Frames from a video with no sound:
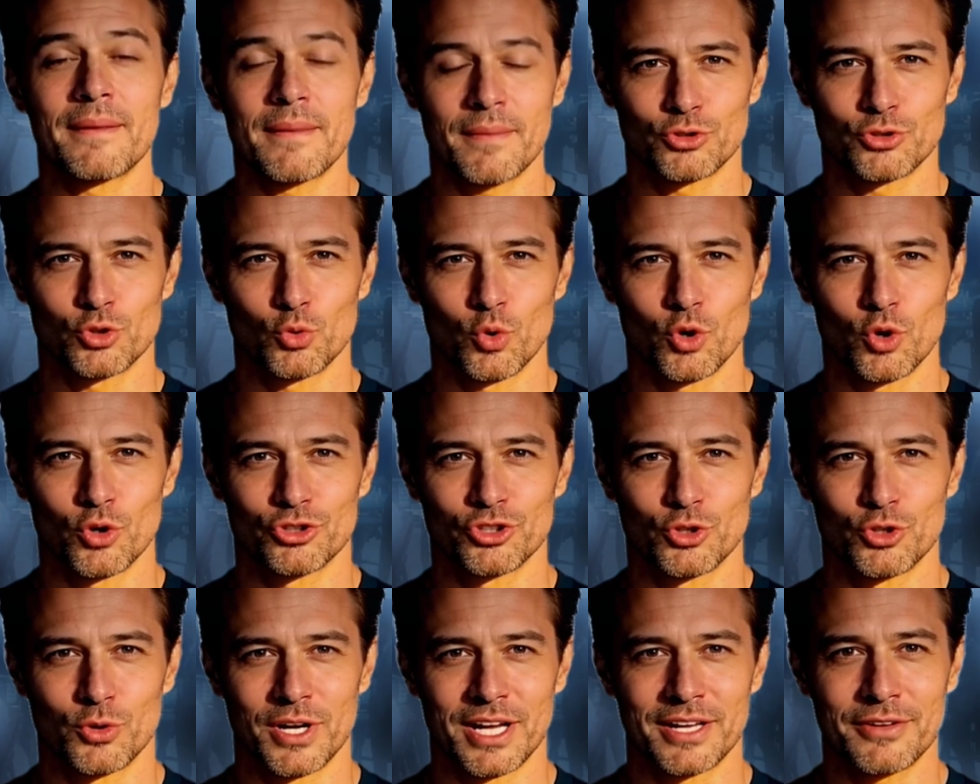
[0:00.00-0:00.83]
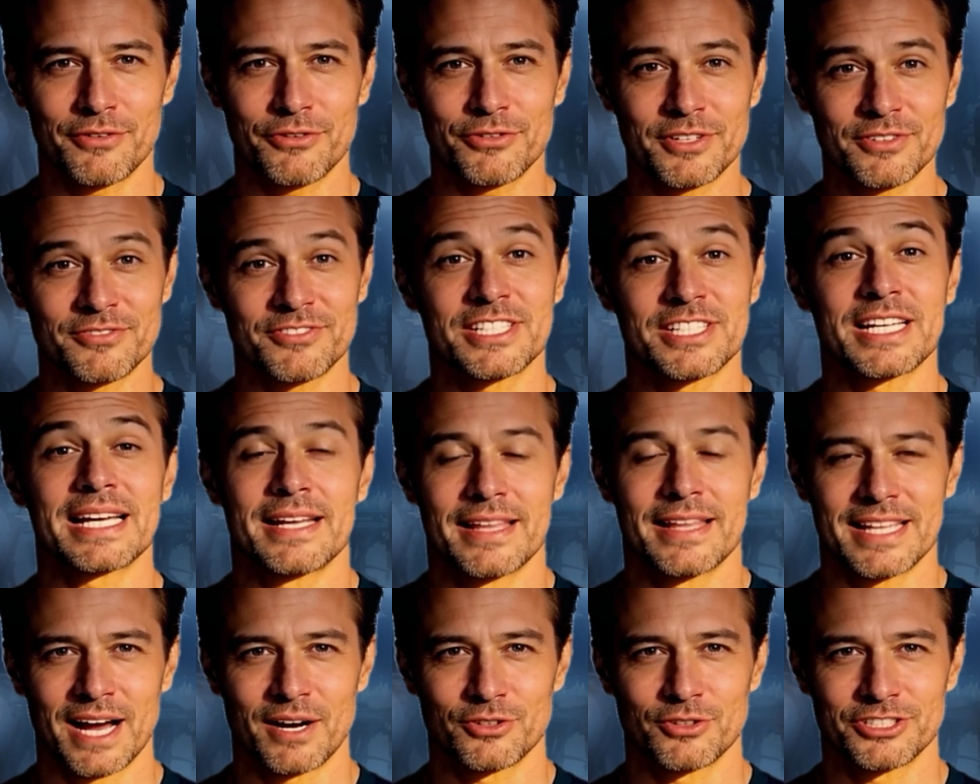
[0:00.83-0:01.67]
You also had
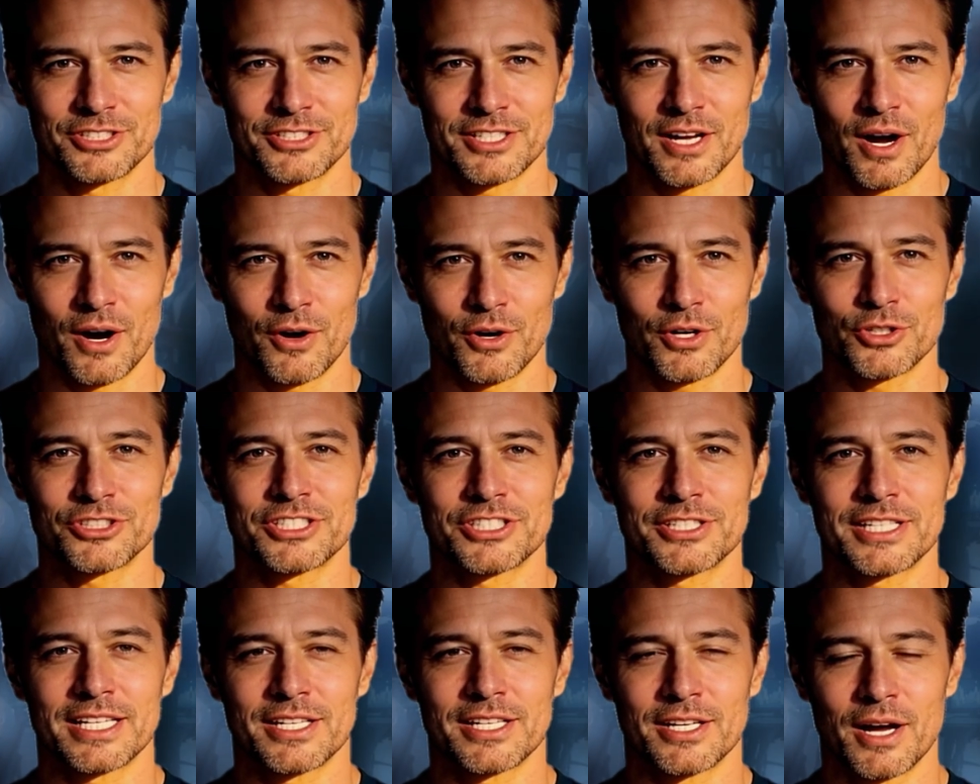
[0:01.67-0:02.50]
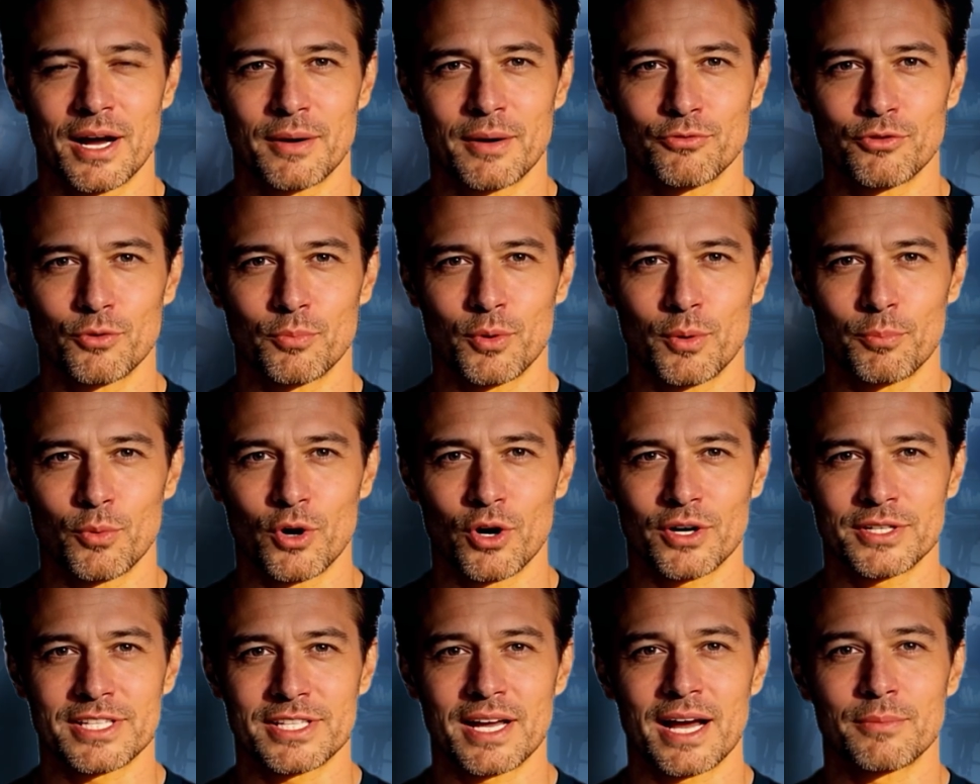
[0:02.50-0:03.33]
$15,000 in income from a
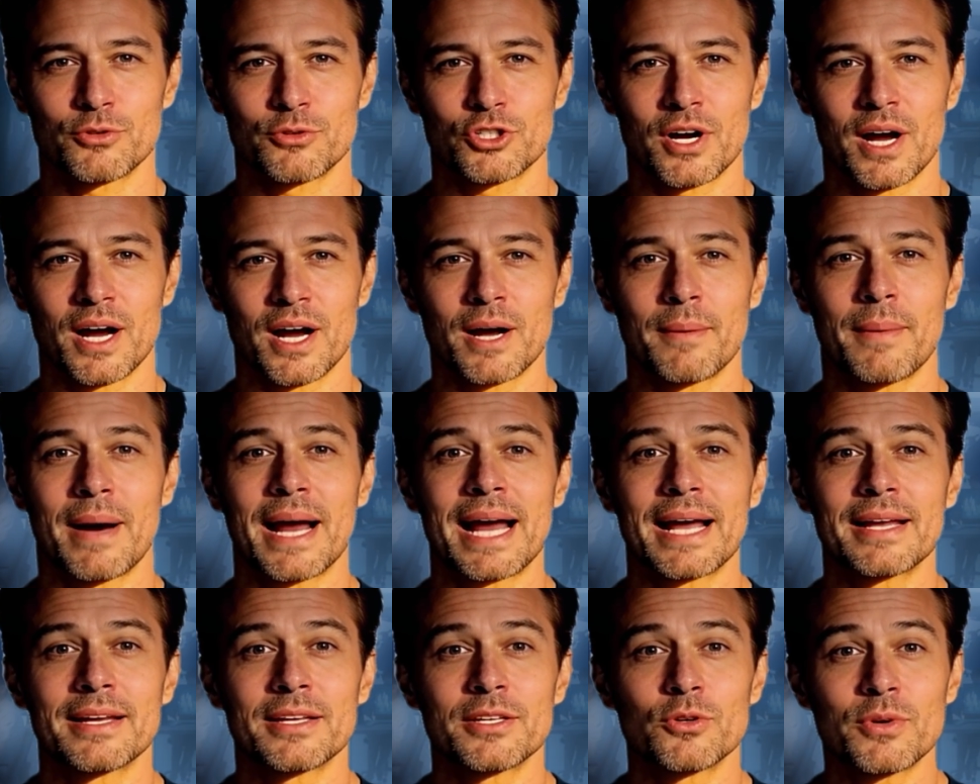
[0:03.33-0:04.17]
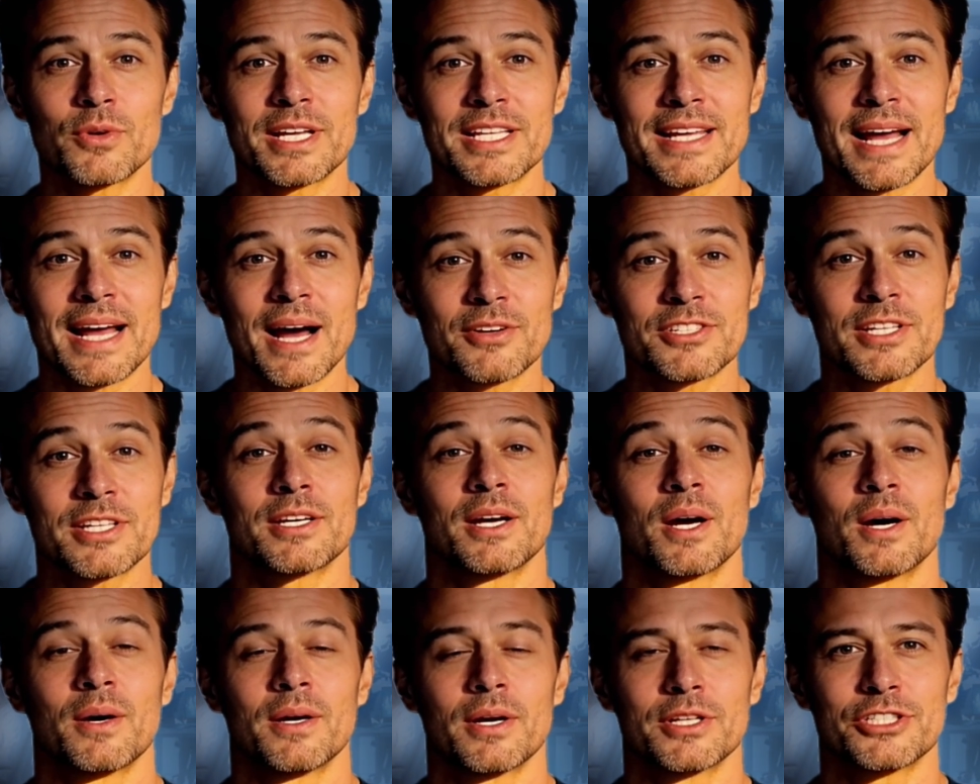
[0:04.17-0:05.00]
part-time job and
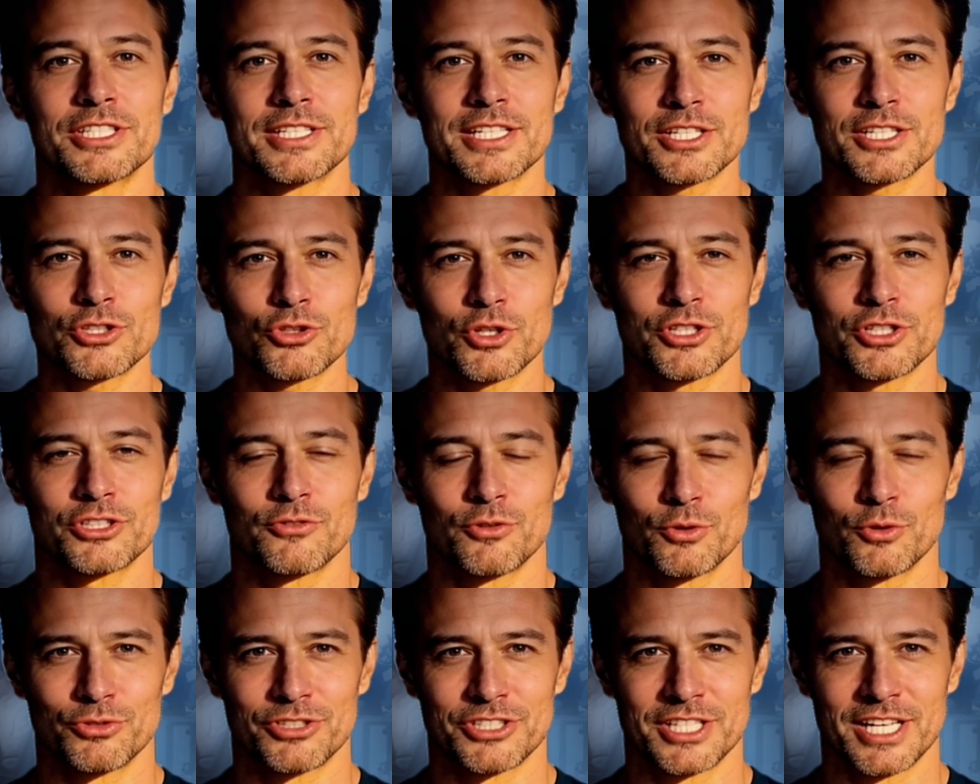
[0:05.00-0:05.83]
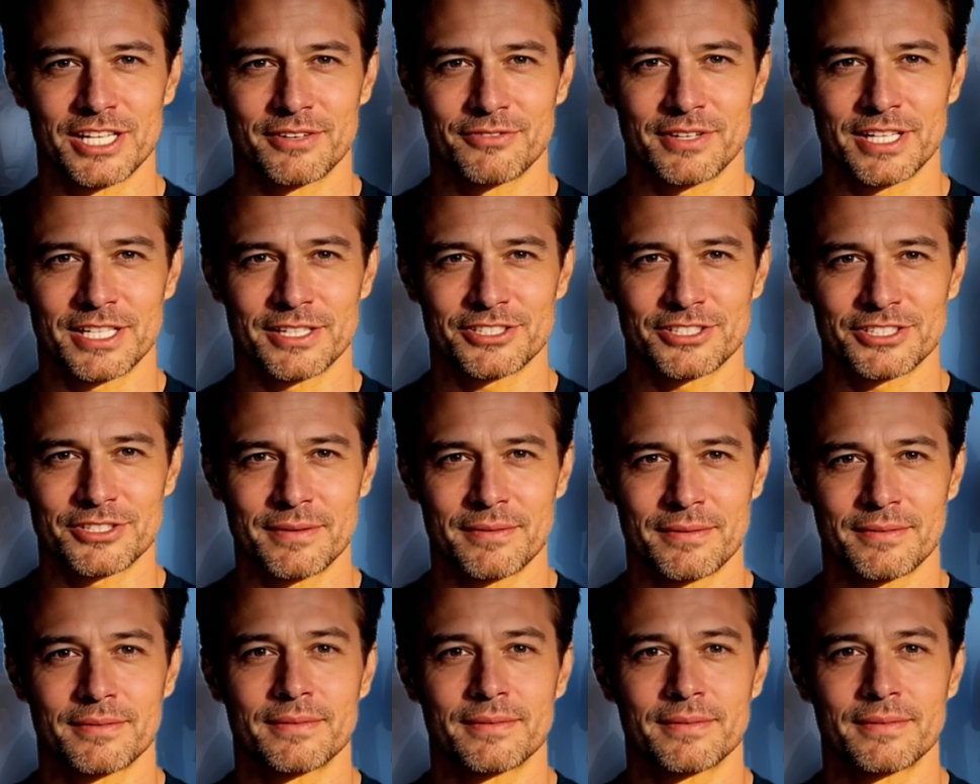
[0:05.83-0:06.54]
$3,000 in interest from savings.